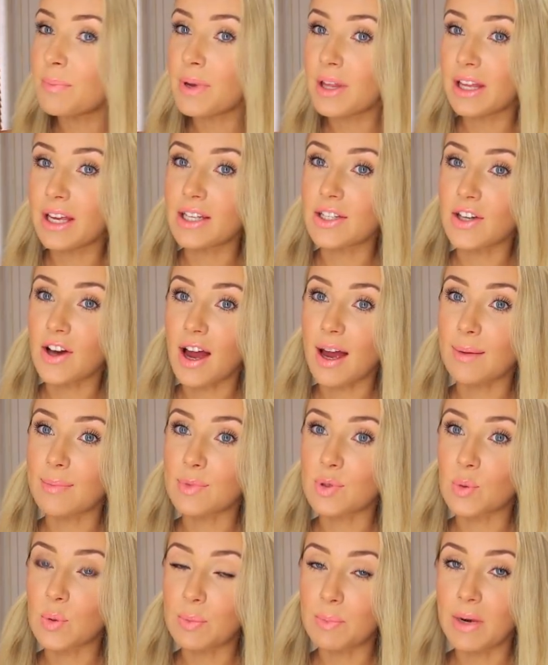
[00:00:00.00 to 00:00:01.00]
a billion
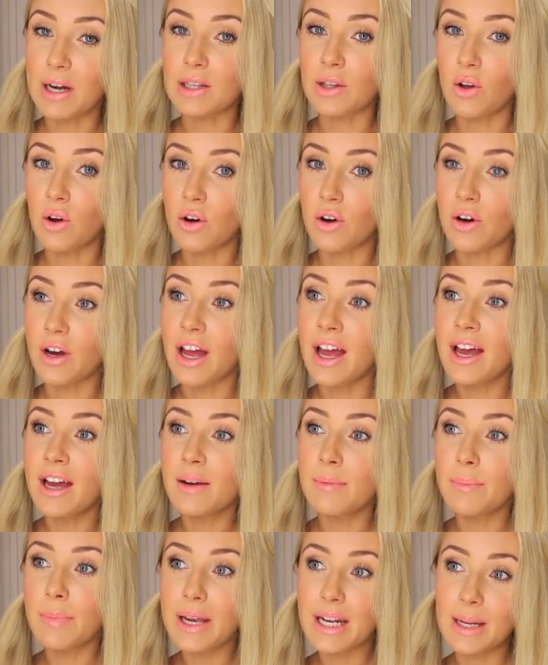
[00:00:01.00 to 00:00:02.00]
times with my long,
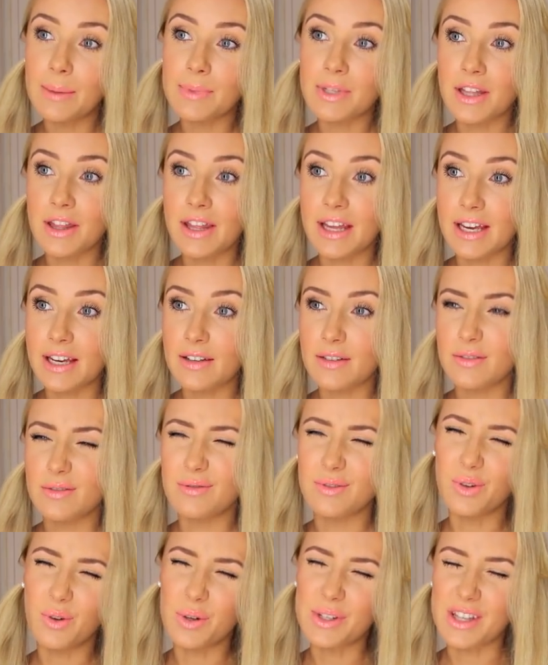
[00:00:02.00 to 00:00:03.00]
medium to thick,
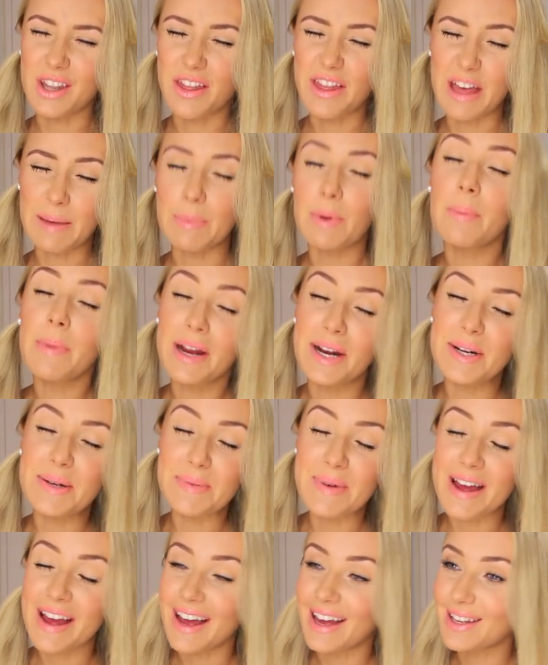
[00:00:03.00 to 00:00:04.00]
well, it wasn't thick, but
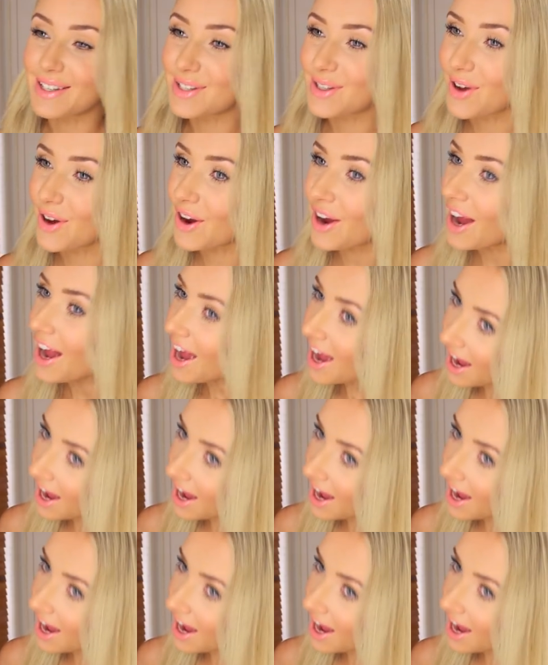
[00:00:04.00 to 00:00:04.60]
medium hair. So